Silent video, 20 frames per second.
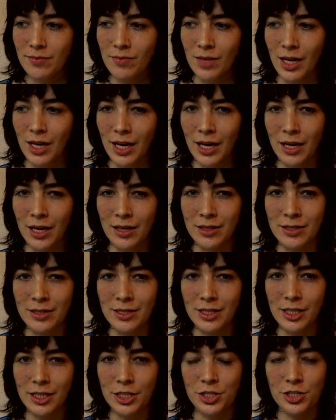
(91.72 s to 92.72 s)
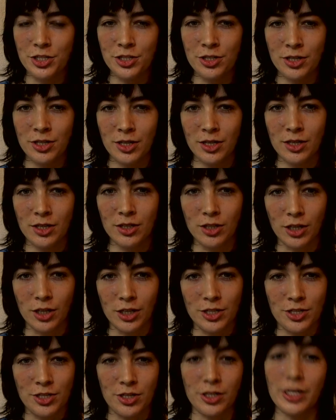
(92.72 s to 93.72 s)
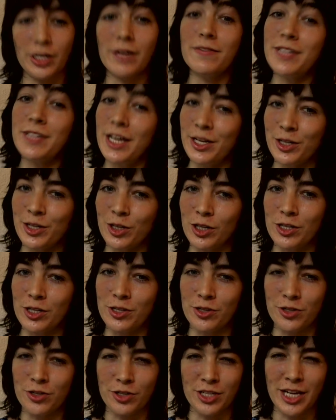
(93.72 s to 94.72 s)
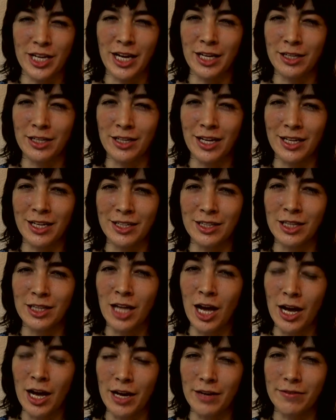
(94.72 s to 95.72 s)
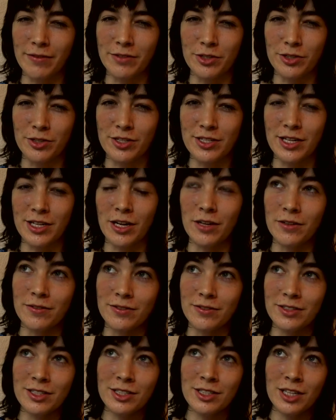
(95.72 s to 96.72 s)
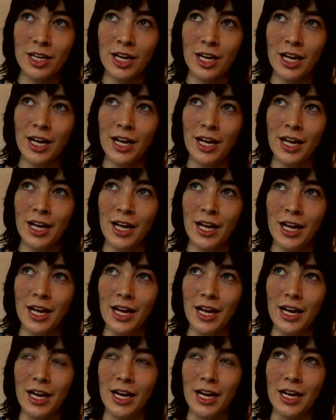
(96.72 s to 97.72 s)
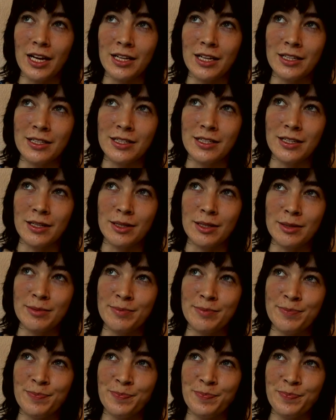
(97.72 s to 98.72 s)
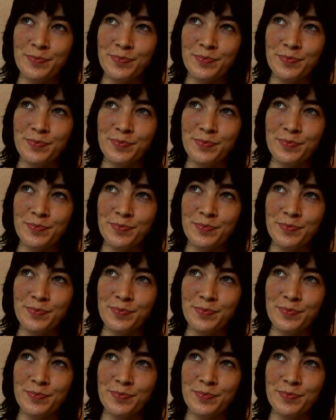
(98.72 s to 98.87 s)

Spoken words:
and each cursor, you have 10 cursors or 10 like lives or selves, and